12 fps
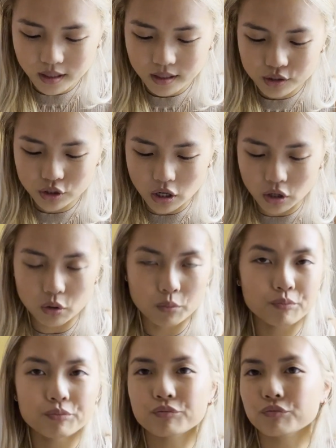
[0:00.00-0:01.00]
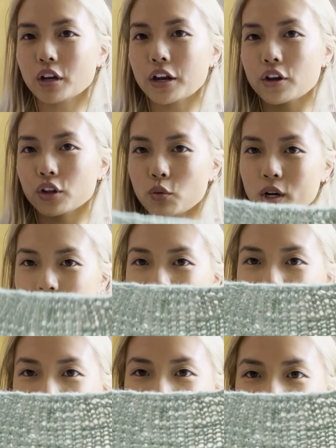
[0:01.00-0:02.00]
So another one to
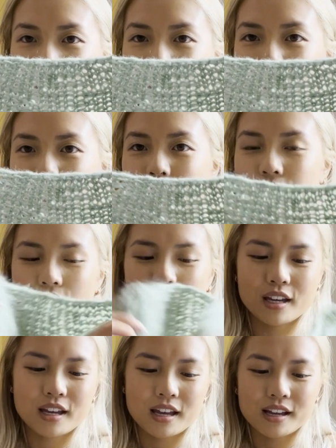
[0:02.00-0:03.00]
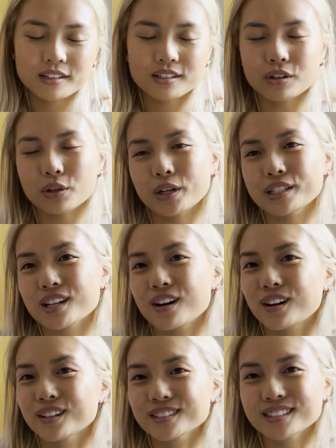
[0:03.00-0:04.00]
add to that collection. Don't know what it's
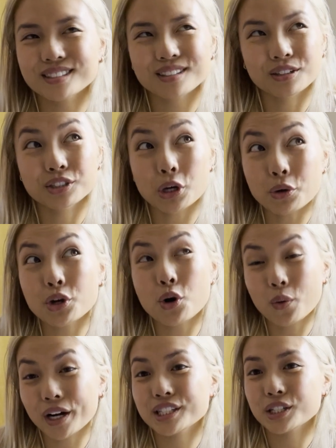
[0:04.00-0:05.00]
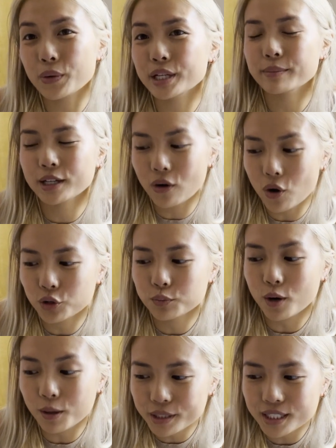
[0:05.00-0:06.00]
called, or don't know what it's going to be called.
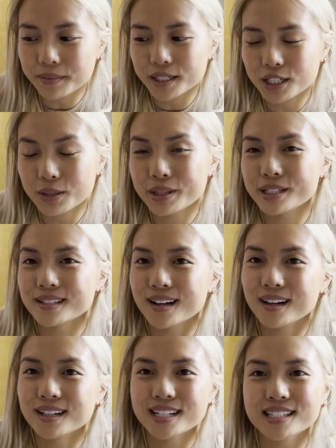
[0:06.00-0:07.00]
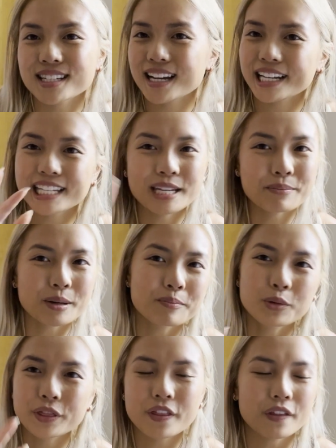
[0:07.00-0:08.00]
Probably something to do with the song, just to kind of keep up
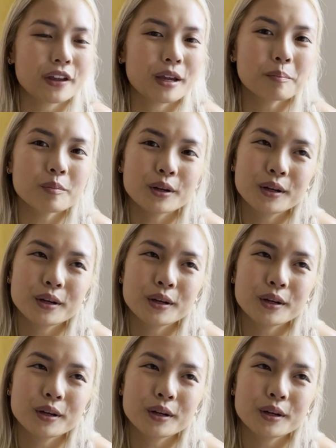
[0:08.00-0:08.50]
with the theme.